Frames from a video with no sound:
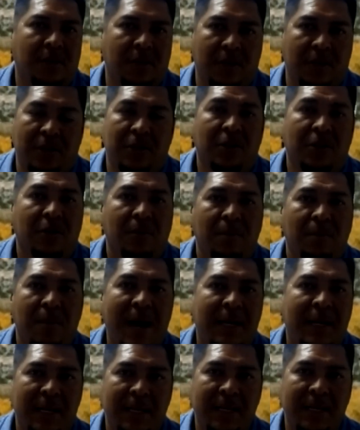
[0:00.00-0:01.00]
"You're
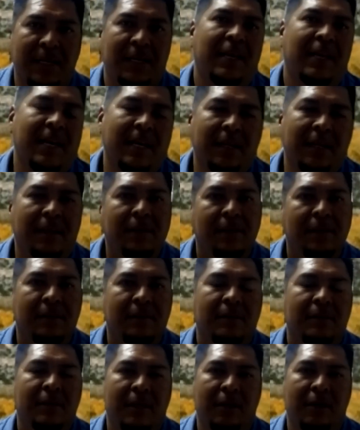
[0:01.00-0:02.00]
back in again,"
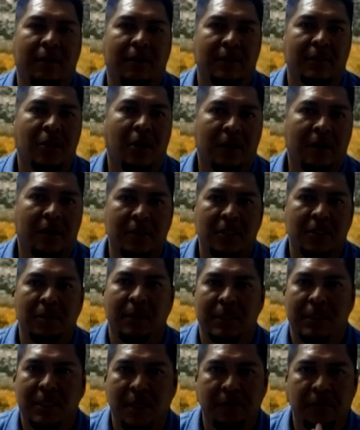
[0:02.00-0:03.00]
talking to
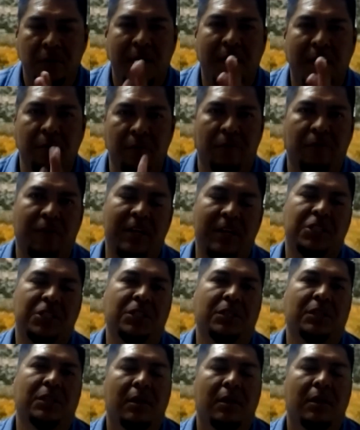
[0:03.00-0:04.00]
myself through that
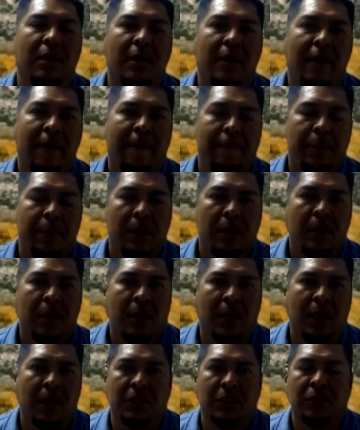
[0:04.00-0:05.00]
reflection.
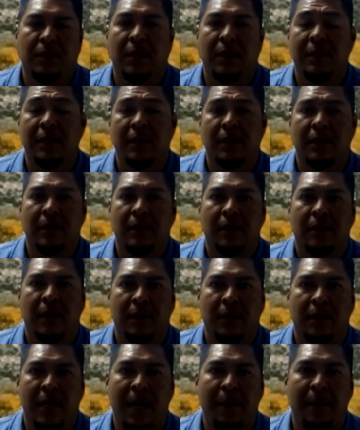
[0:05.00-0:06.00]
Until then,
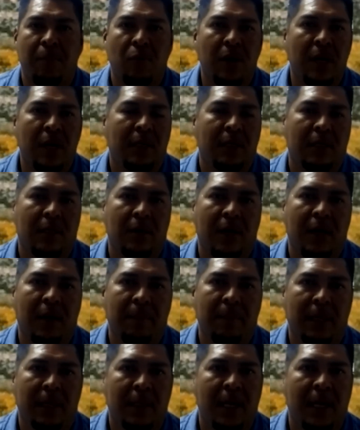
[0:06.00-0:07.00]
and that point, I
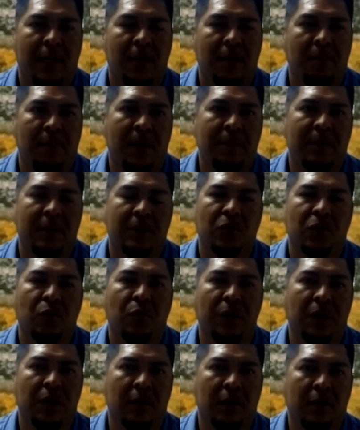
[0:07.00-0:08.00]
made that commitment to
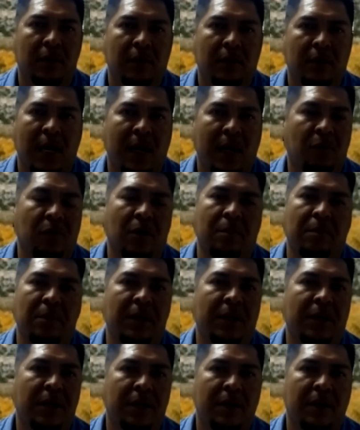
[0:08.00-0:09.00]
where I don't want to
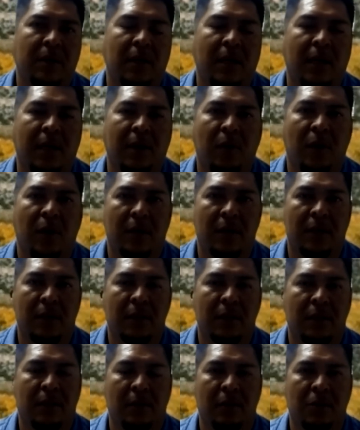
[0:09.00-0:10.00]
be there. I want
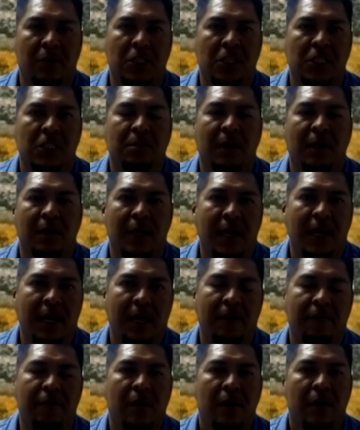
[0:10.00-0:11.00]
to, change my
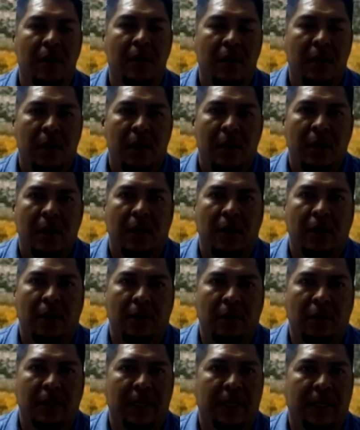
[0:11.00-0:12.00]
life,
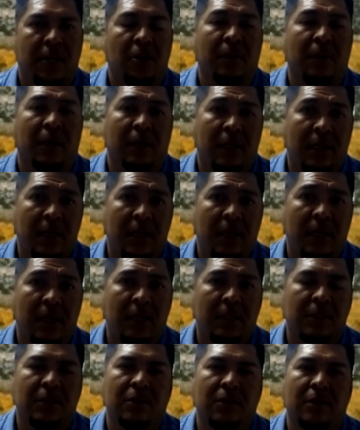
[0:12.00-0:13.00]
take care of my
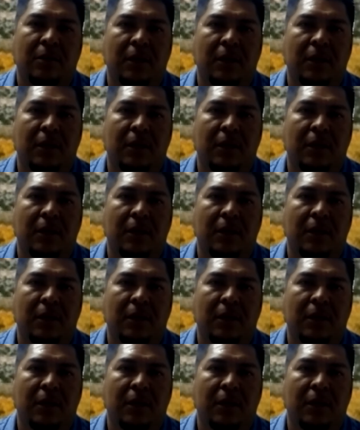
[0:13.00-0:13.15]
kids, and